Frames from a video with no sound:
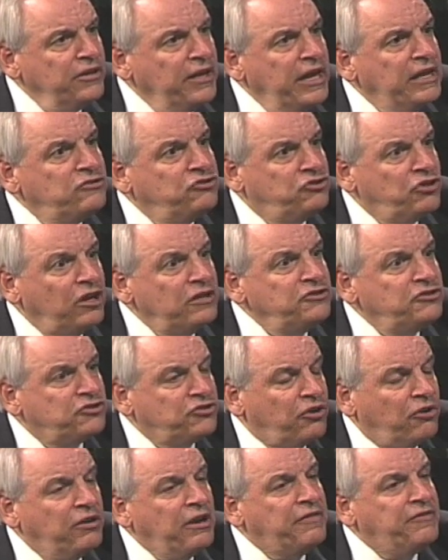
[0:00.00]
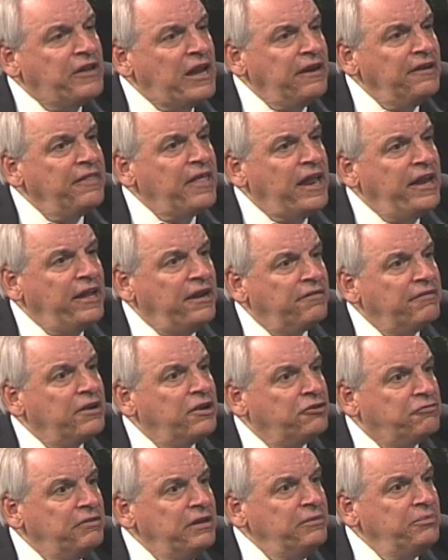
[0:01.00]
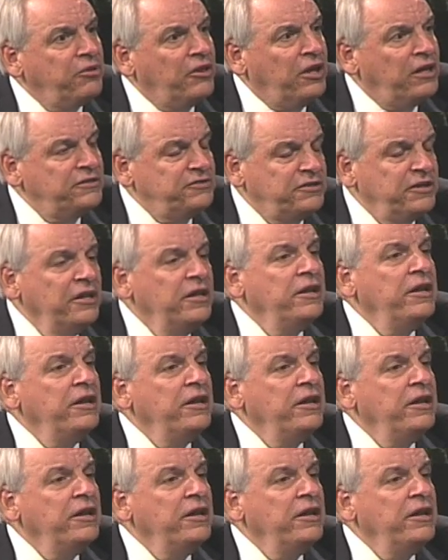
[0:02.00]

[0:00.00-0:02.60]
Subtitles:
And Judge Stern, at the end of that hearing, agreed with us